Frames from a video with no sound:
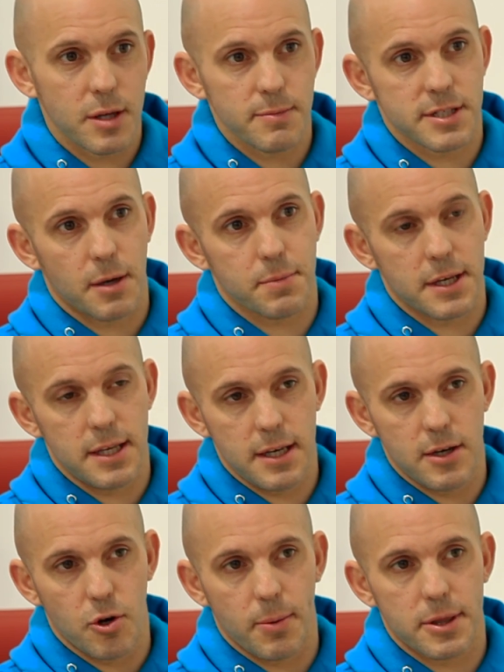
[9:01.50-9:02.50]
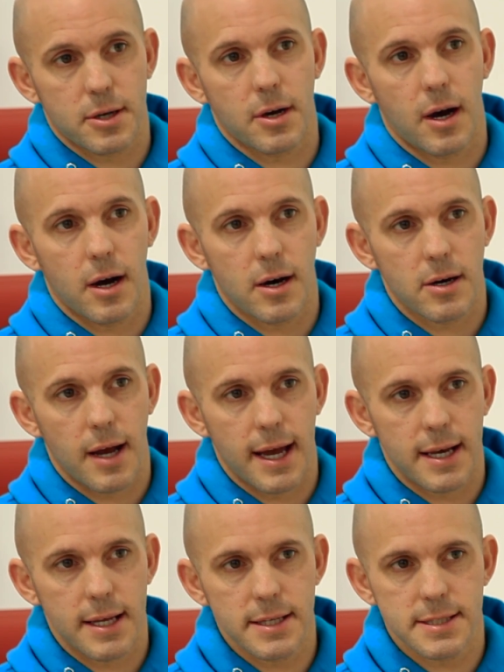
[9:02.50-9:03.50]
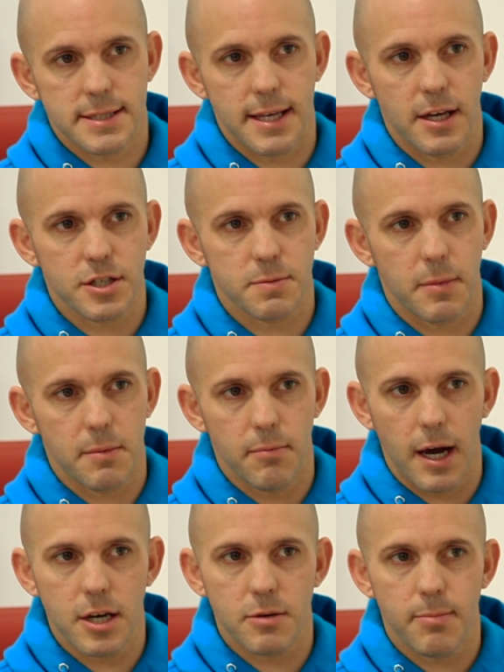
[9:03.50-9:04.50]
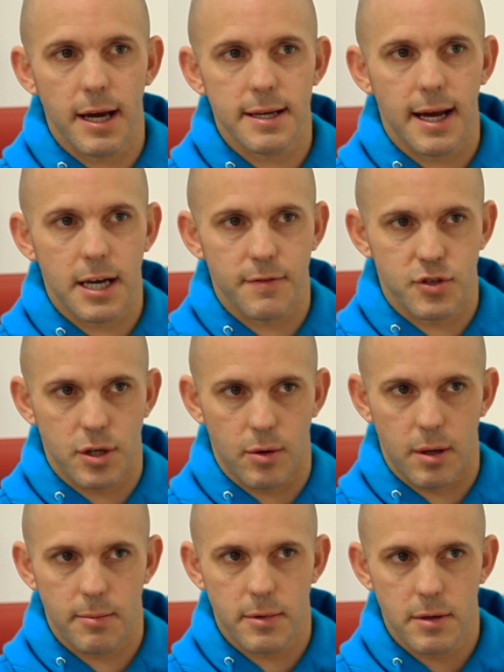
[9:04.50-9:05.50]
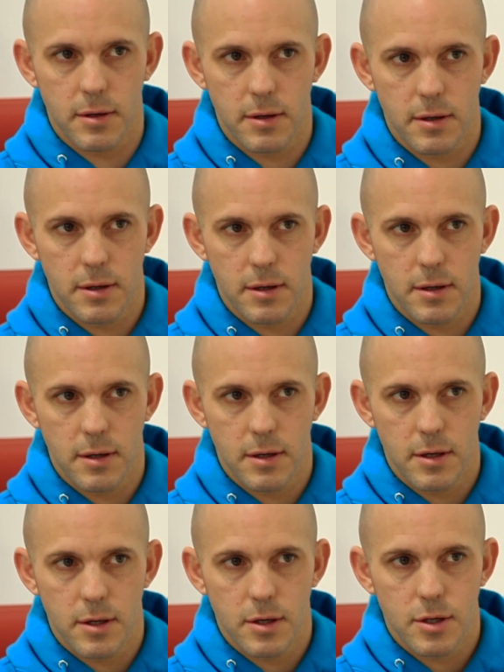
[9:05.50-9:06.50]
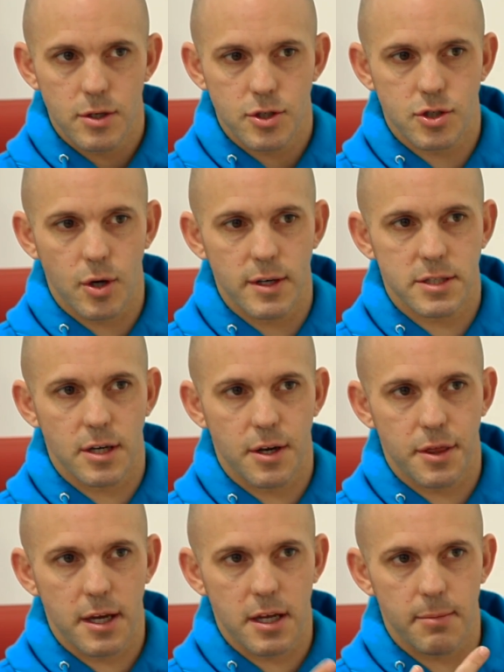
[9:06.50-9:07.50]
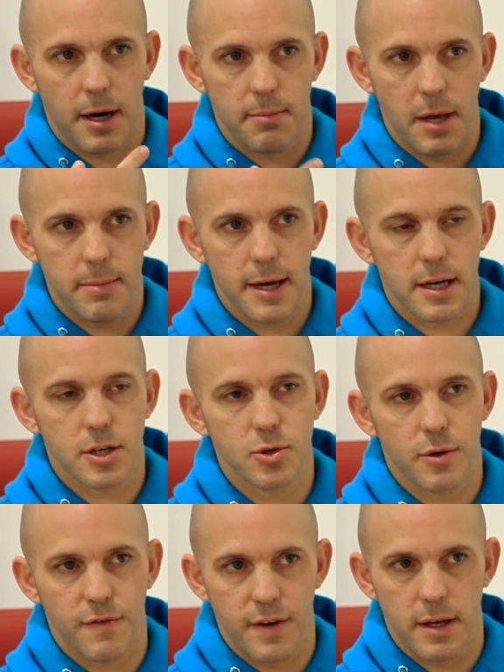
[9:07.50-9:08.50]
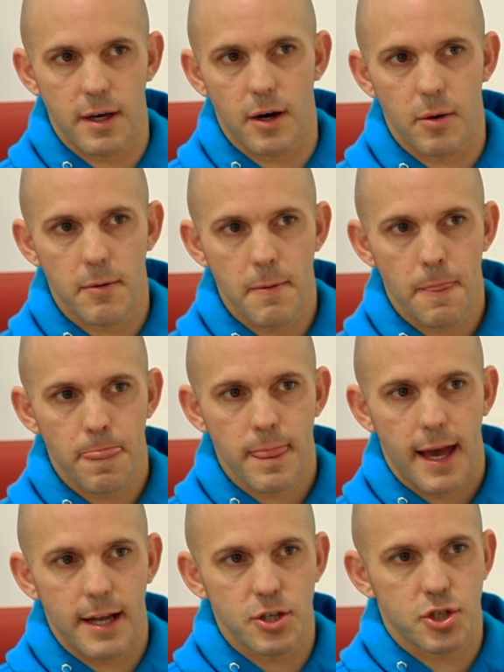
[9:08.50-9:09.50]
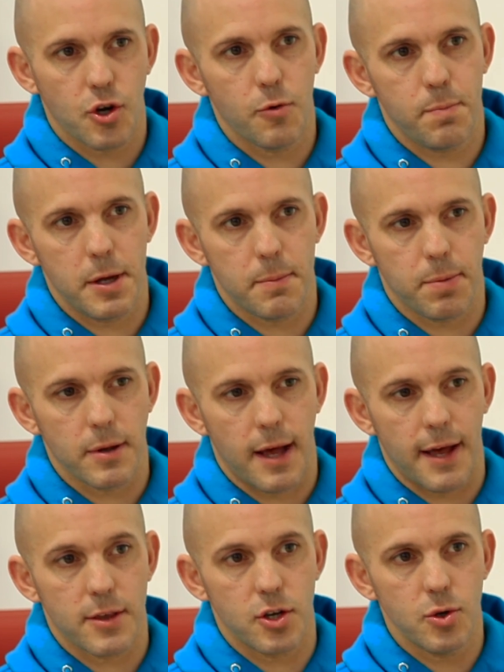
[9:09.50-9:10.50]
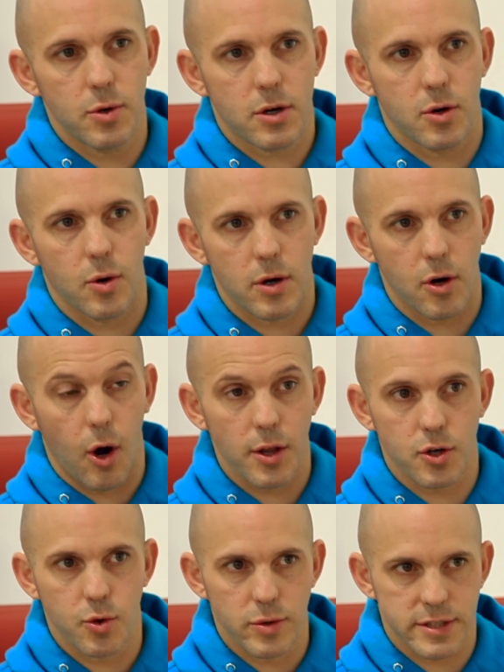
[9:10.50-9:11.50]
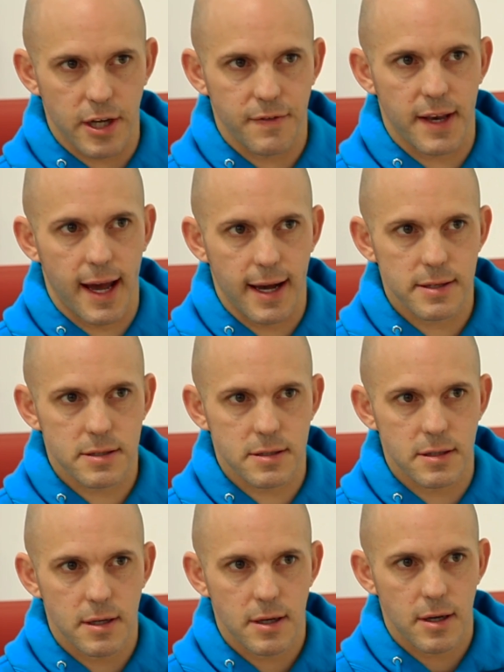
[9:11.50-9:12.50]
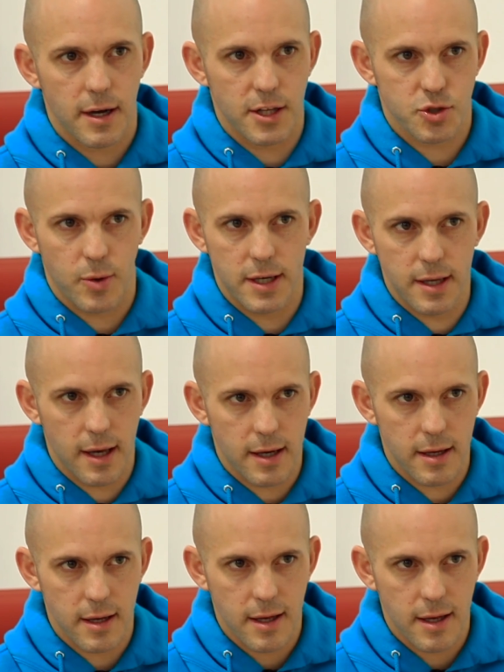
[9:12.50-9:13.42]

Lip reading: him something he didn't know about the car, and his salesman might or might not have shown him. So I started thinking about maybe I can do a video and show people on the new Accord all the cool stuff it has. And so I did.